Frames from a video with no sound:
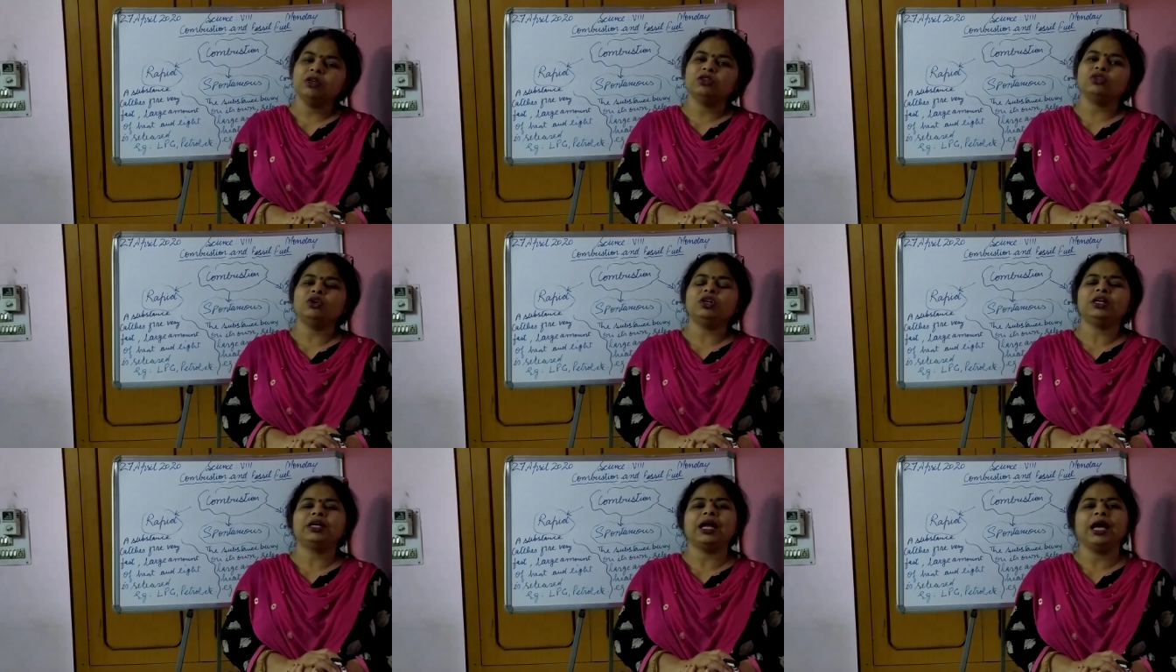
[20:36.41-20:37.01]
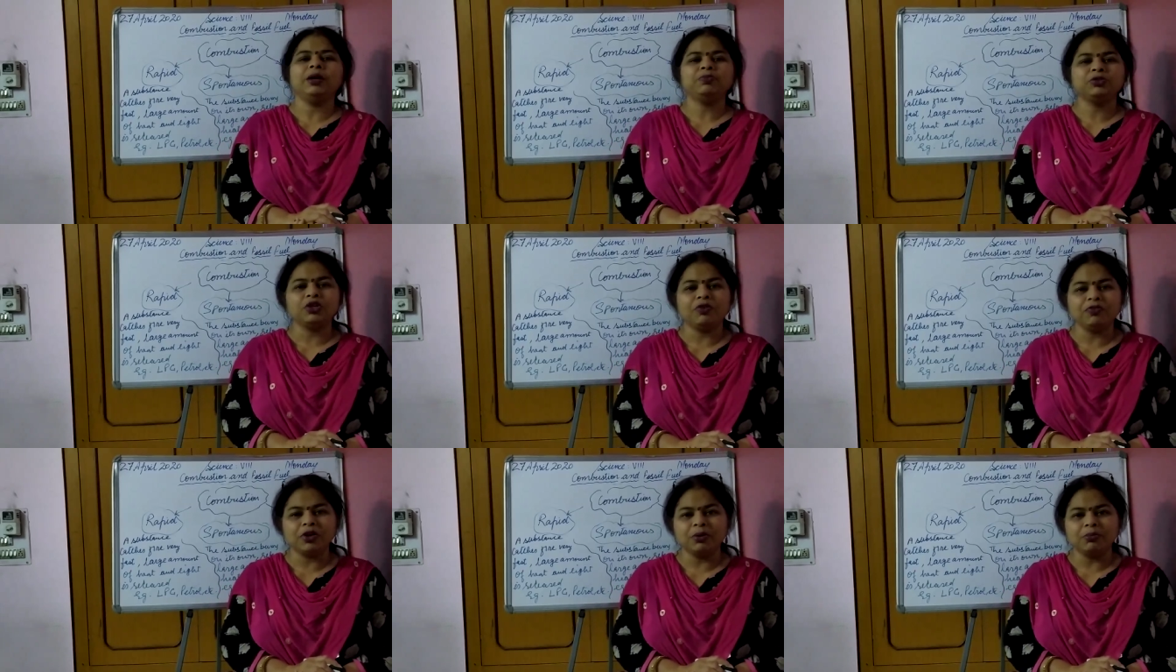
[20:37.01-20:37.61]
So types
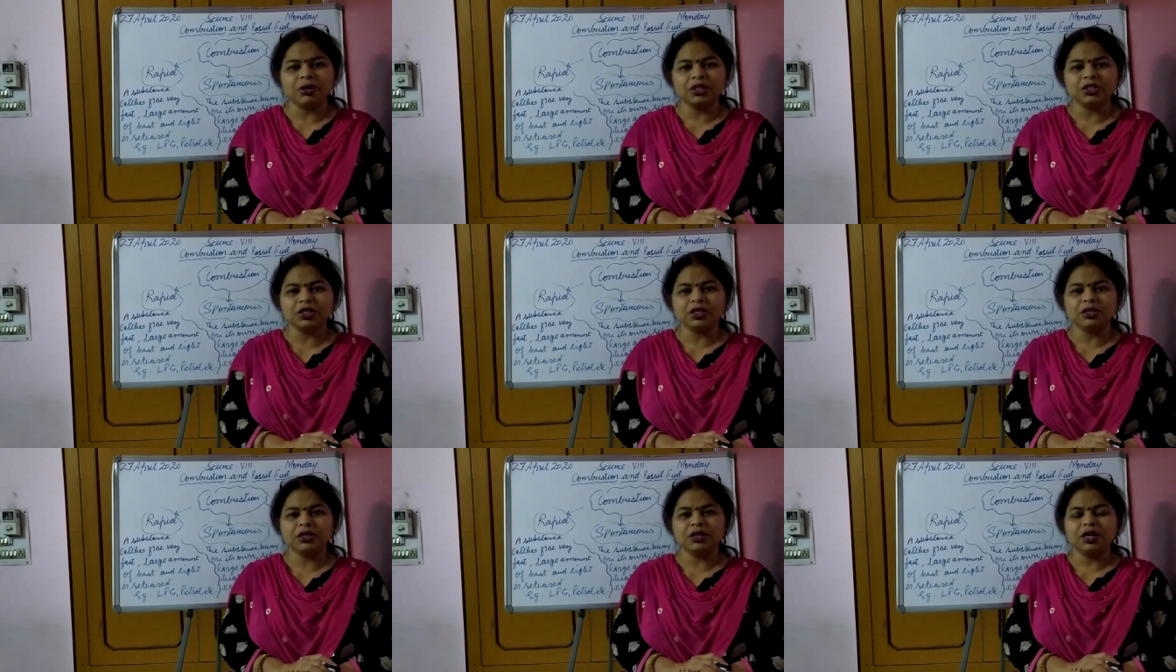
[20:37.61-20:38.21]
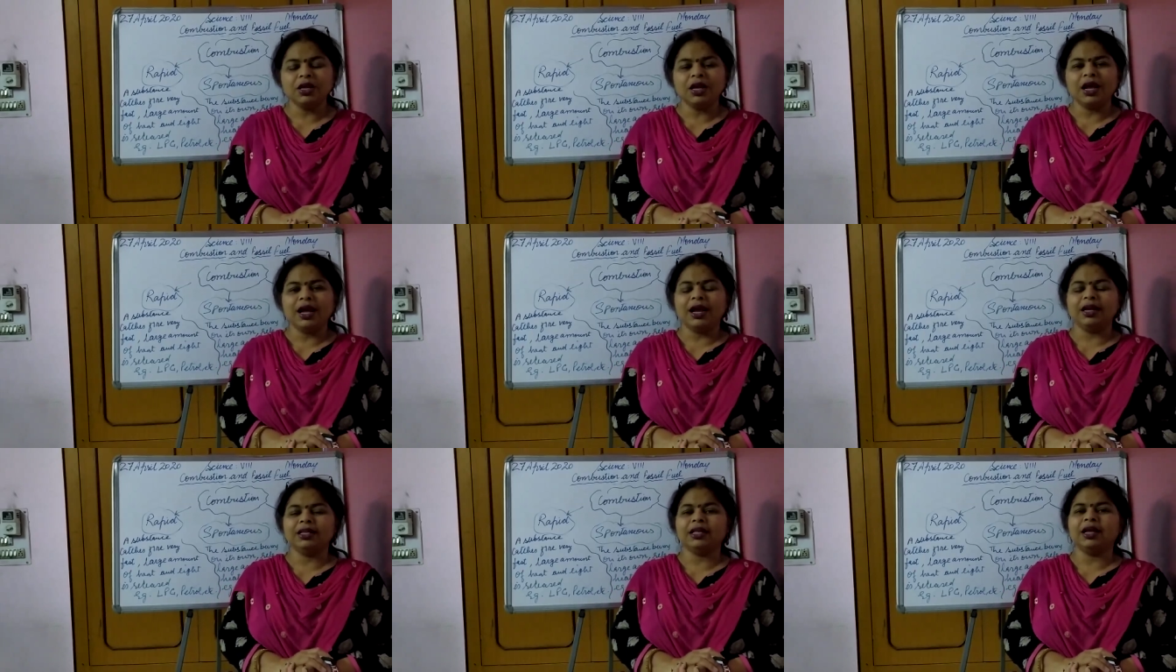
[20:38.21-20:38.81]
of combustion,
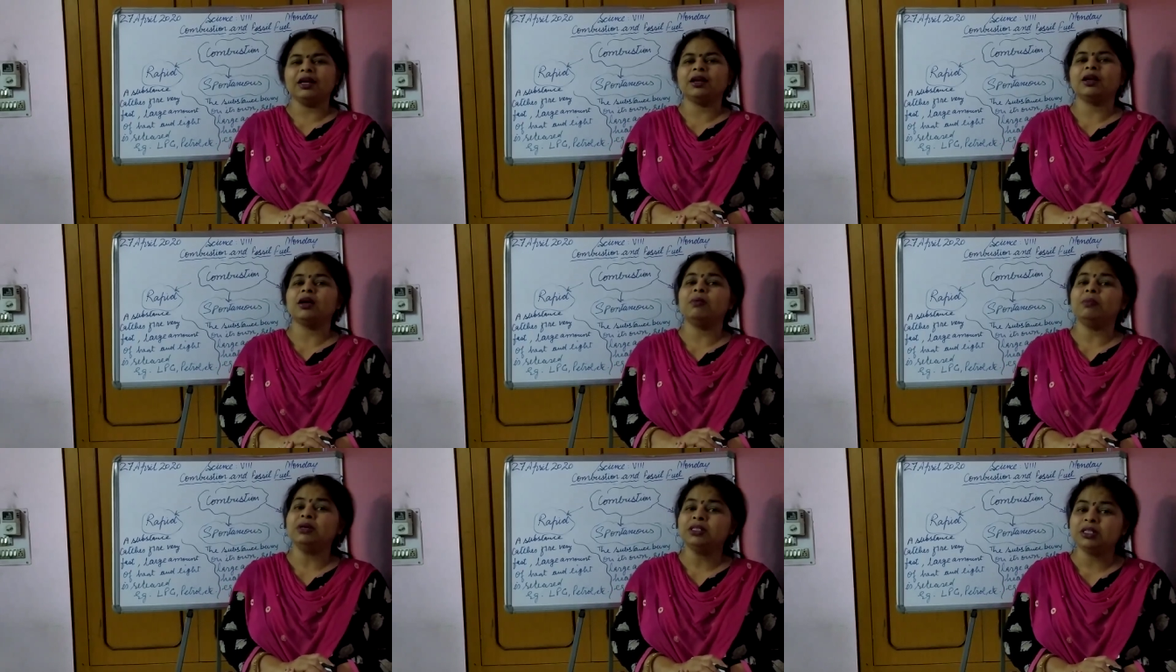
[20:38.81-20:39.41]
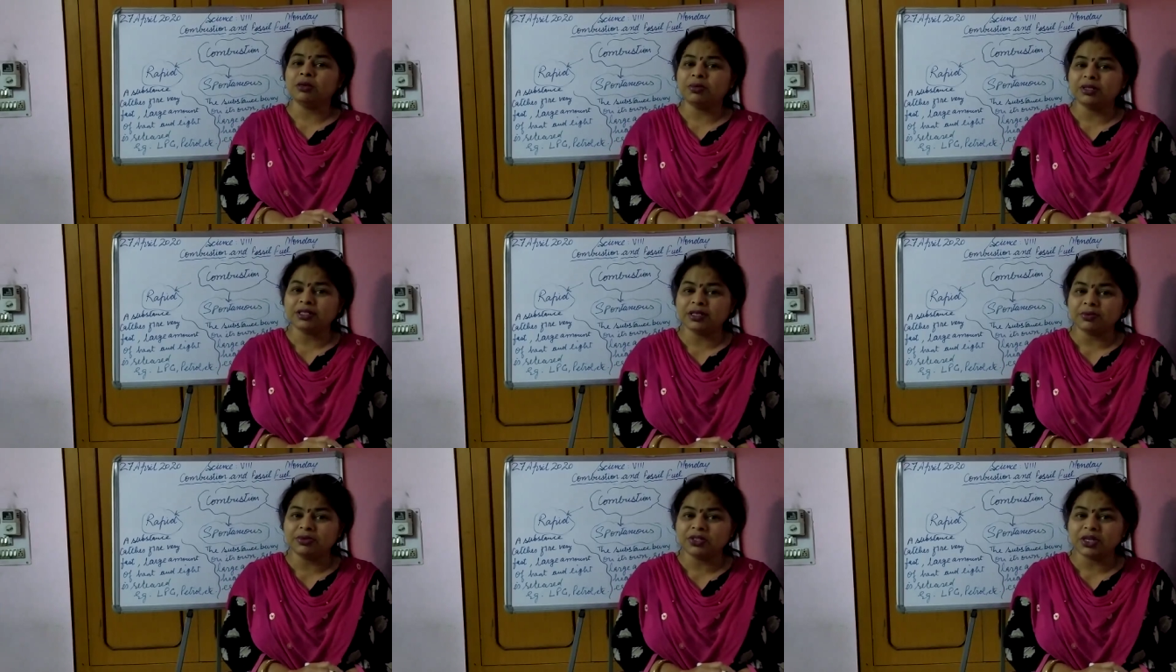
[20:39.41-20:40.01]
and then combustible
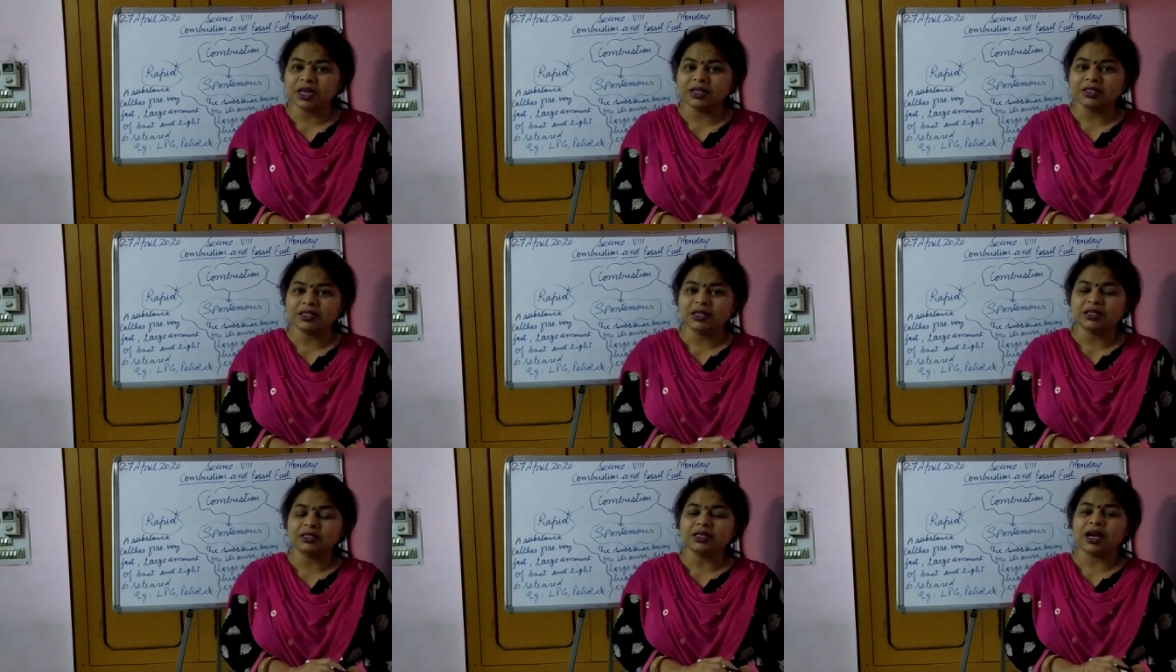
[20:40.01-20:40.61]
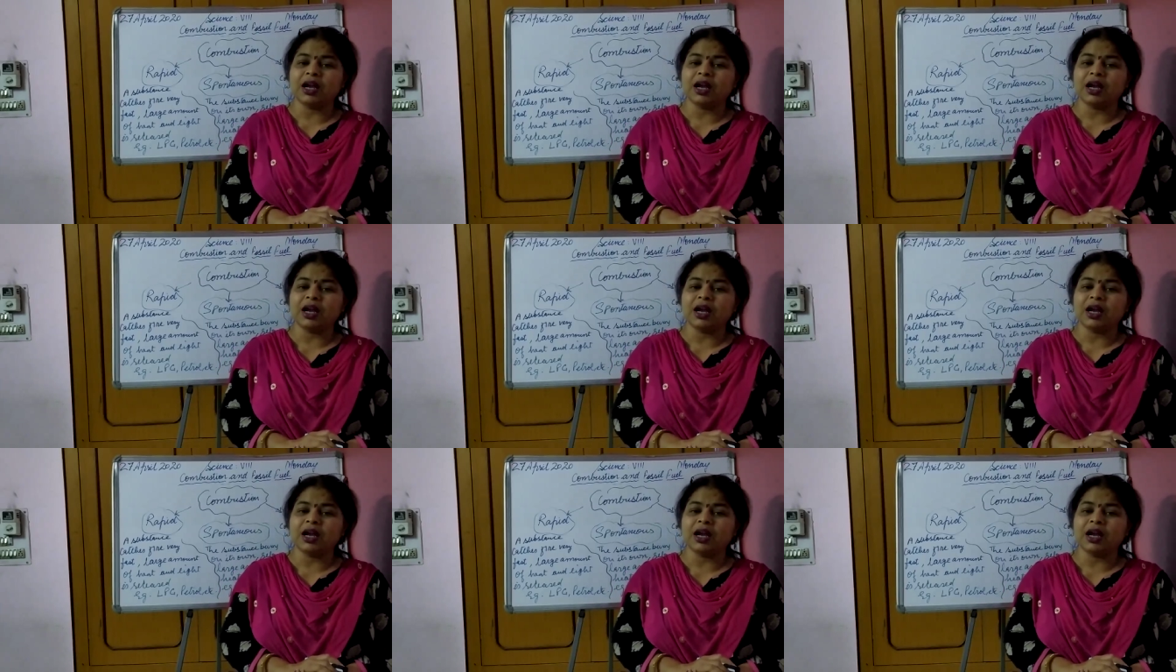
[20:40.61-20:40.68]
substances